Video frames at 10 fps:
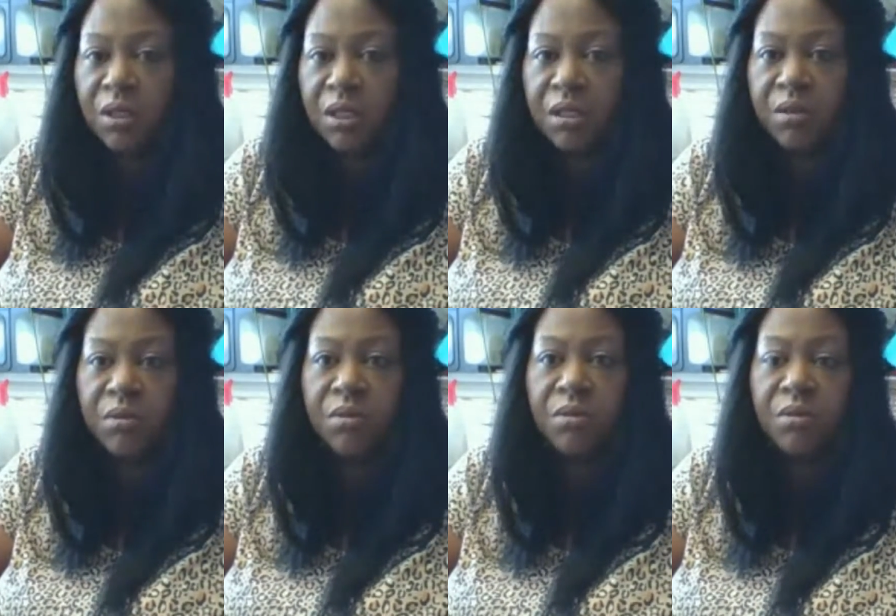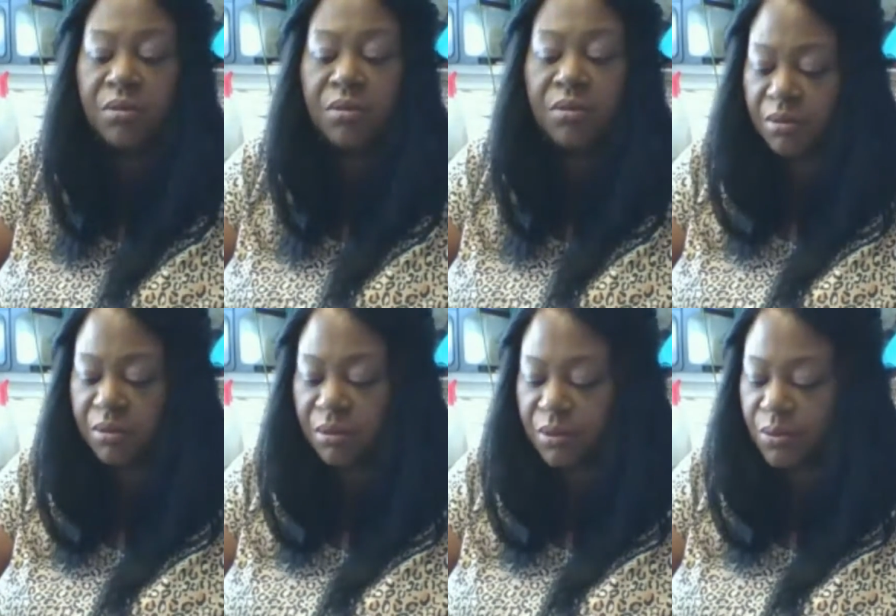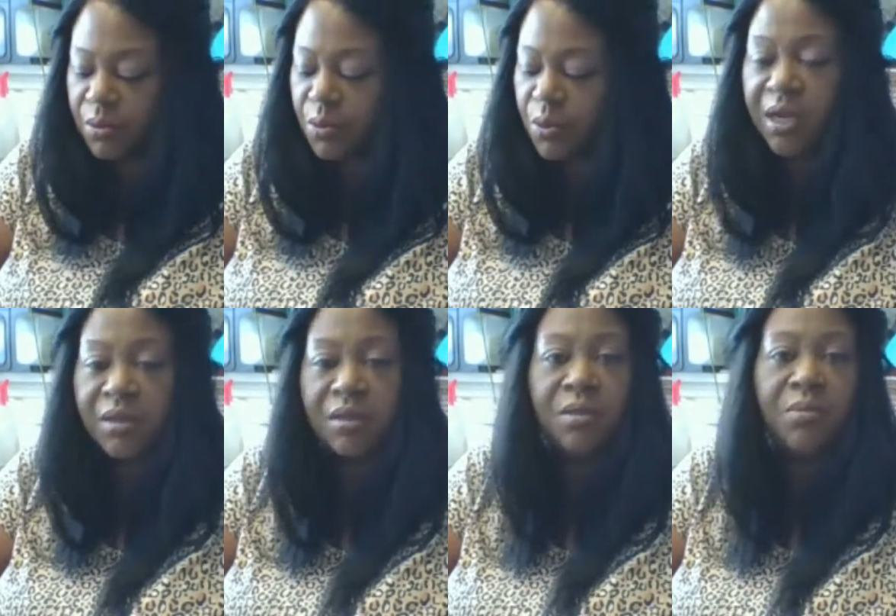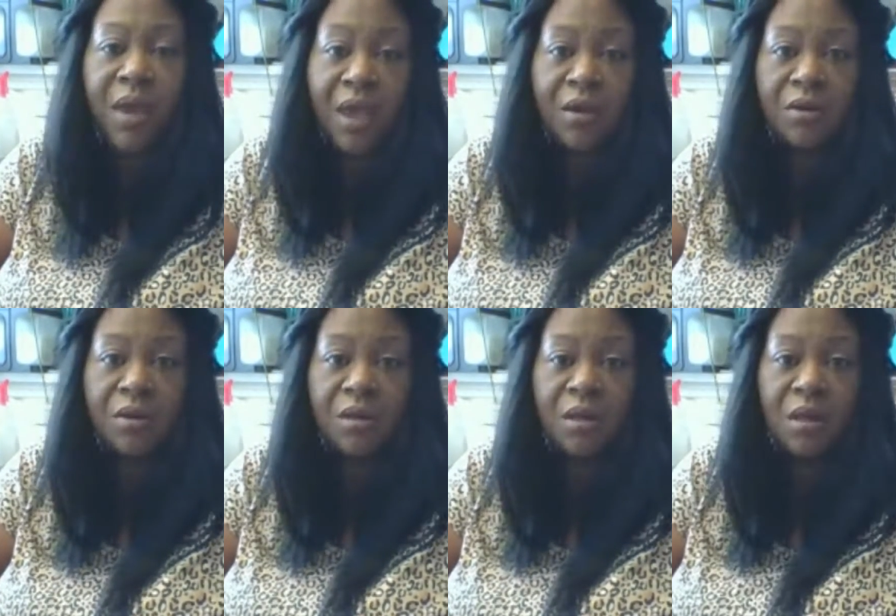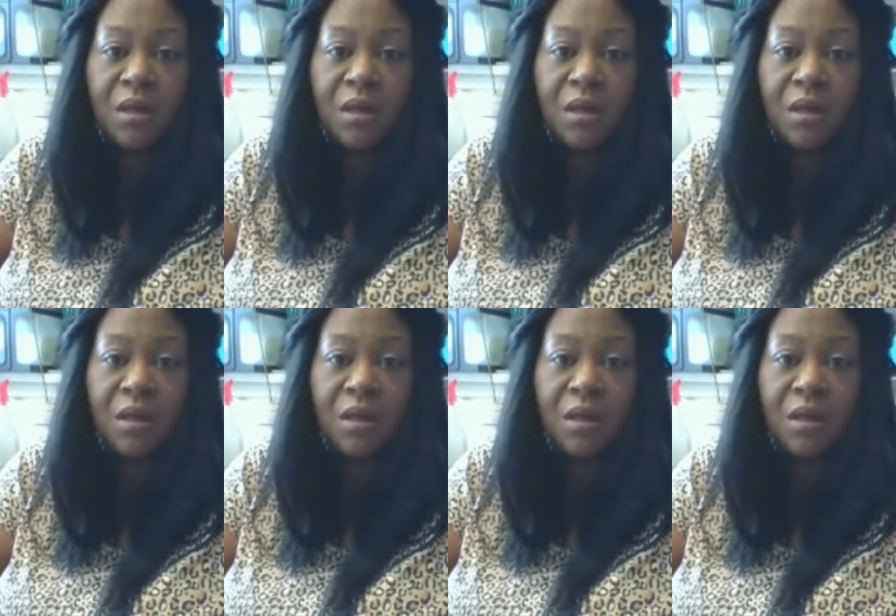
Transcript: is what matters.